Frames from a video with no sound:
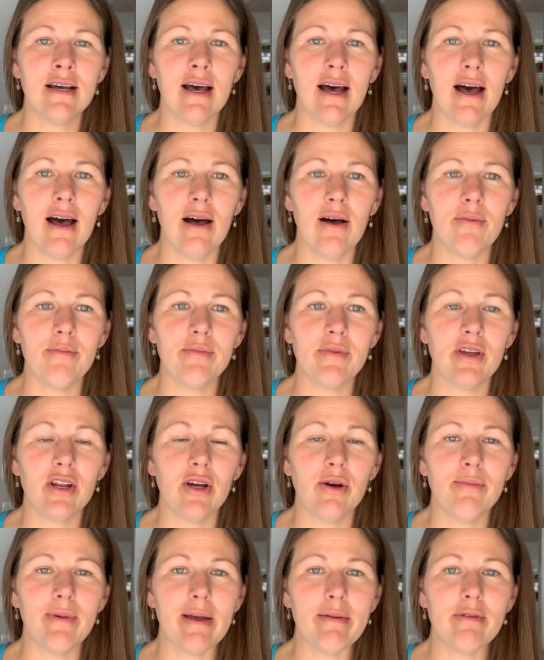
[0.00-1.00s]
um, you know,
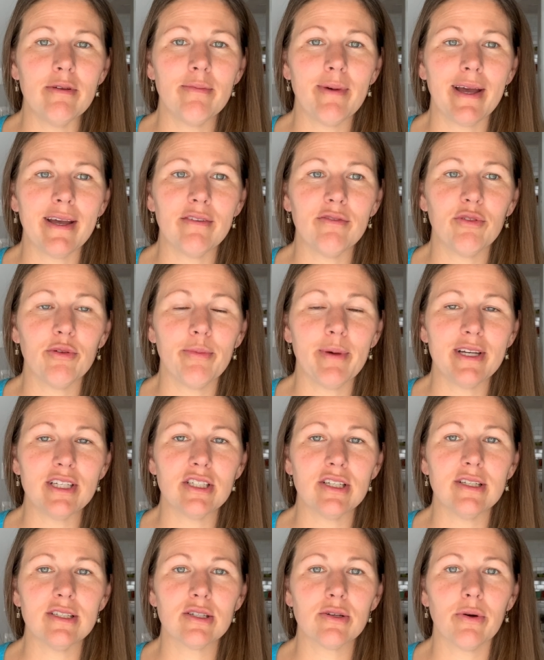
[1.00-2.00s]
maybe my
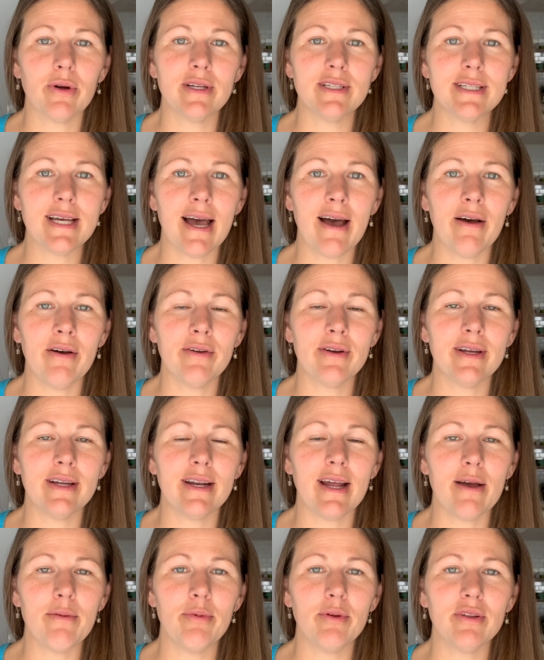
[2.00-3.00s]
inflammation is going down, and
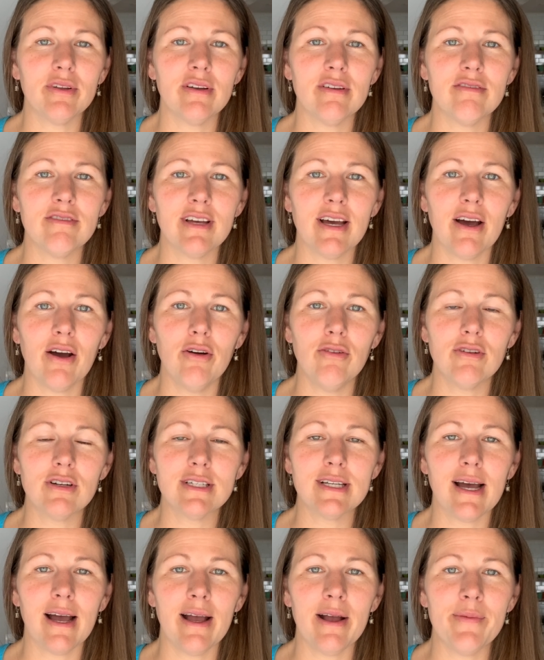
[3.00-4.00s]
I believe that over
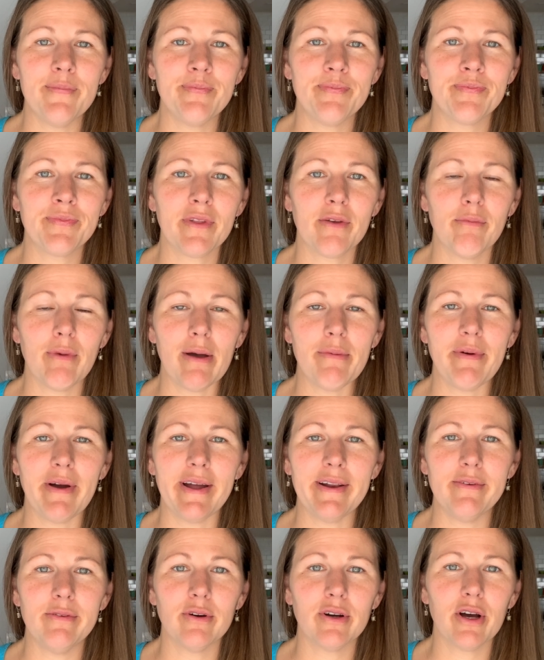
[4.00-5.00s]
time, my
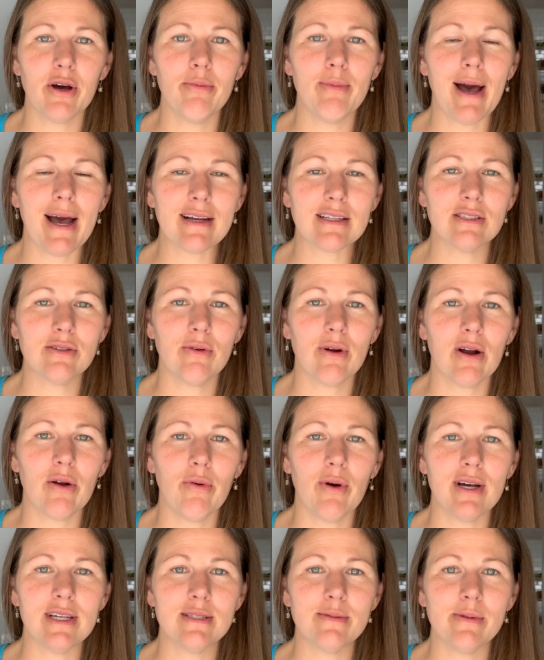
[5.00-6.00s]
body will go back to where it
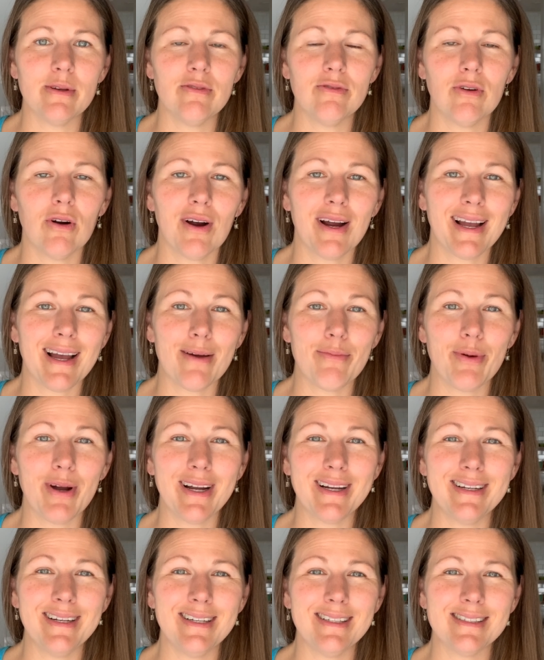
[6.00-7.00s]
was before I got
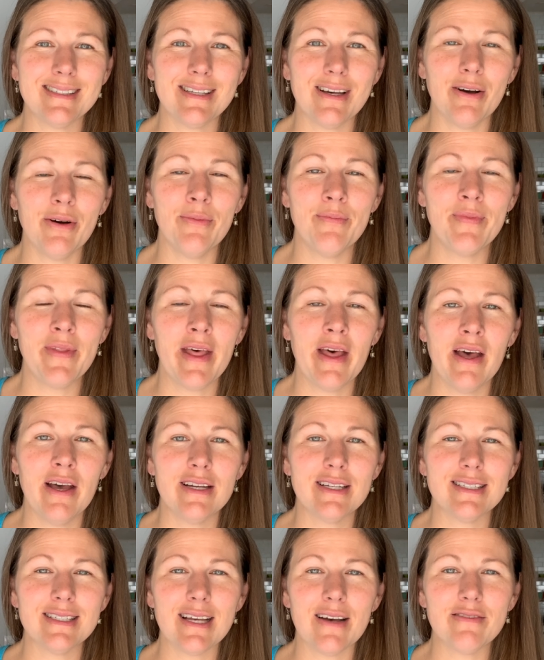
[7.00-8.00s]
pregnant, so
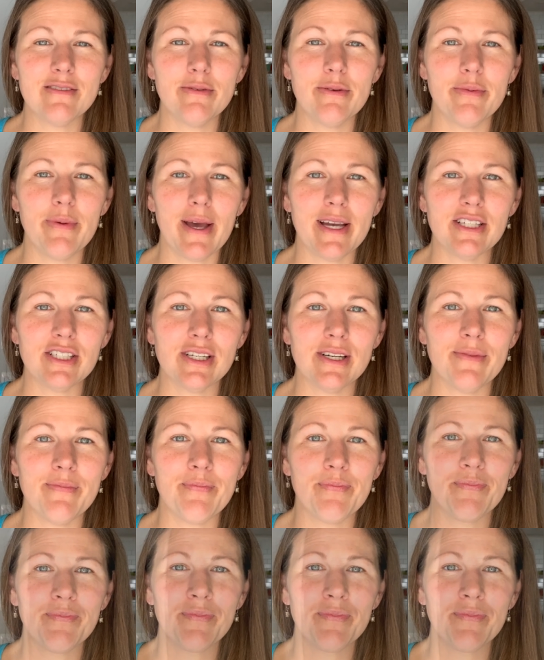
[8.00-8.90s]
just have to be patient.